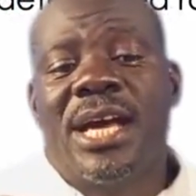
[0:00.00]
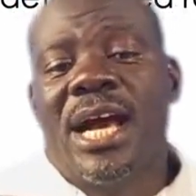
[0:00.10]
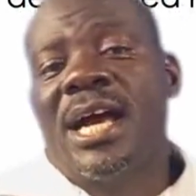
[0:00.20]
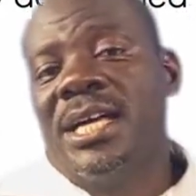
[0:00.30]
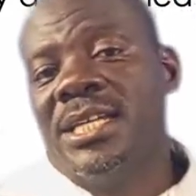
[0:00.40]

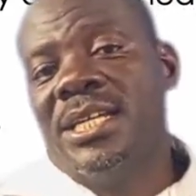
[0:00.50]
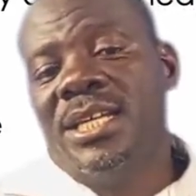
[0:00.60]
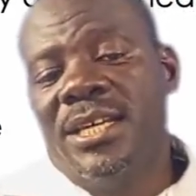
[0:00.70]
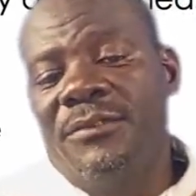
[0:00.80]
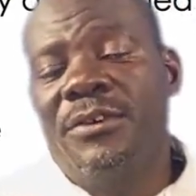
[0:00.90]

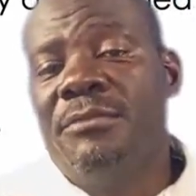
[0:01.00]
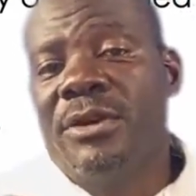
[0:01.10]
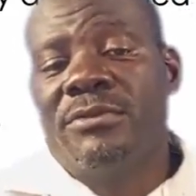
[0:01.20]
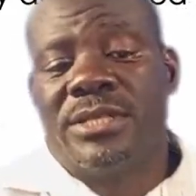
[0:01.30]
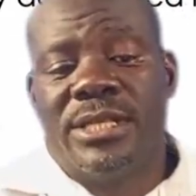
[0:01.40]
and
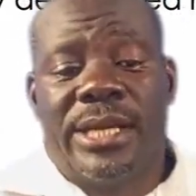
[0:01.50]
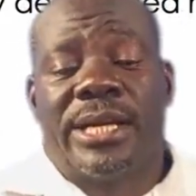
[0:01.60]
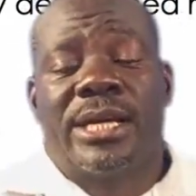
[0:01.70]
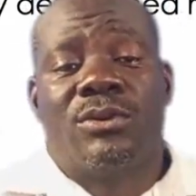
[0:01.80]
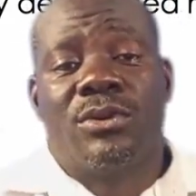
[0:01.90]
females, they
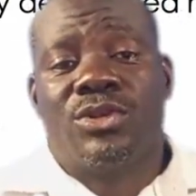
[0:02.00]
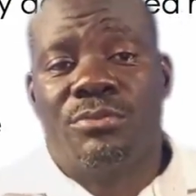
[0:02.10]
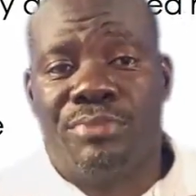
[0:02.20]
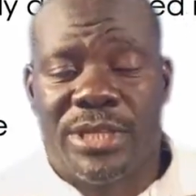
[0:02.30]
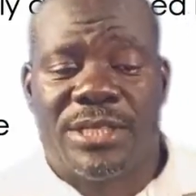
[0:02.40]
can
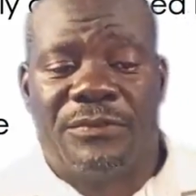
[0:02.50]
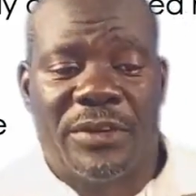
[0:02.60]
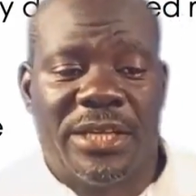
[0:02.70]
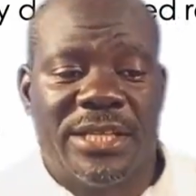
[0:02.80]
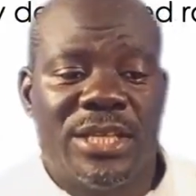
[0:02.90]
also
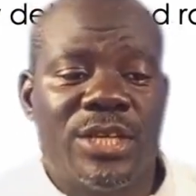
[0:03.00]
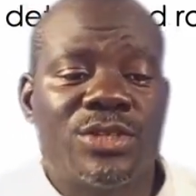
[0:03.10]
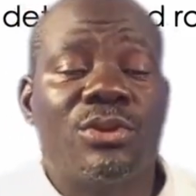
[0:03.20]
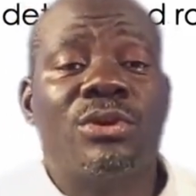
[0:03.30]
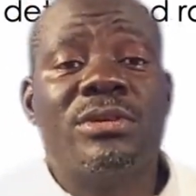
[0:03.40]
breastfeed.
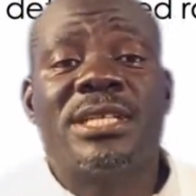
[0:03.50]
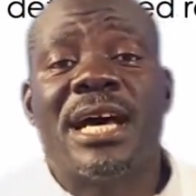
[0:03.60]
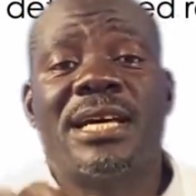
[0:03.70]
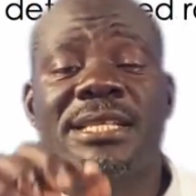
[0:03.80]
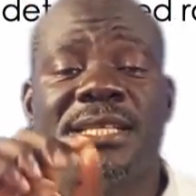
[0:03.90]
So those
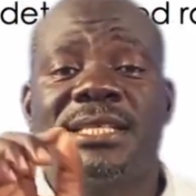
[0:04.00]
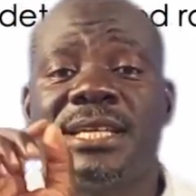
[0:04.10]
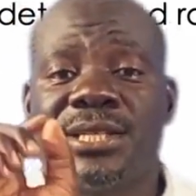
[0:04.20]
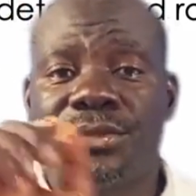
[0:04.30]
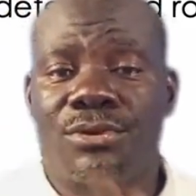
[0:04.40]
are the
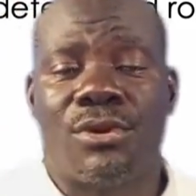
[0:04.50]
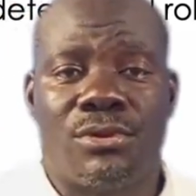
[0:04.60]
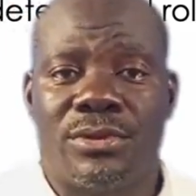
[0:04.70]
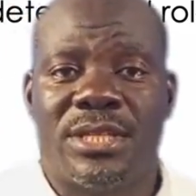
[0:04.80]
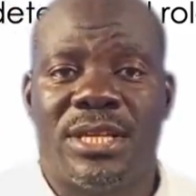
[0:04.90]
sex
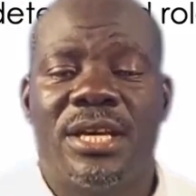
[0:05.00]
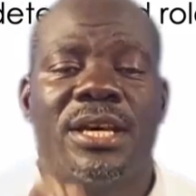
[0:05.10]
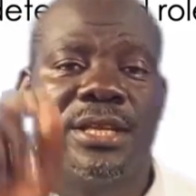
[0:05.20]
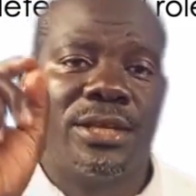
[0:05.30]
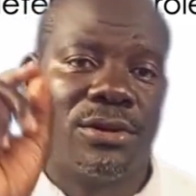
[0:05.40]
roles,
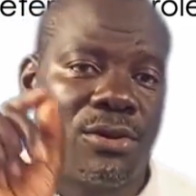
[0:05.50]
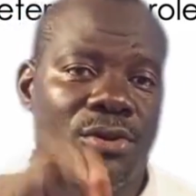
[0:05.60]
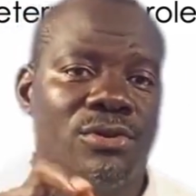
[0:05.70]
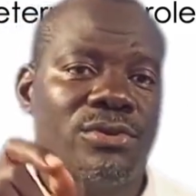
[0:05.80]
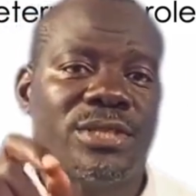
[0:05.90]
the
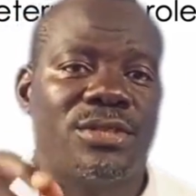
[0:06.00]
roles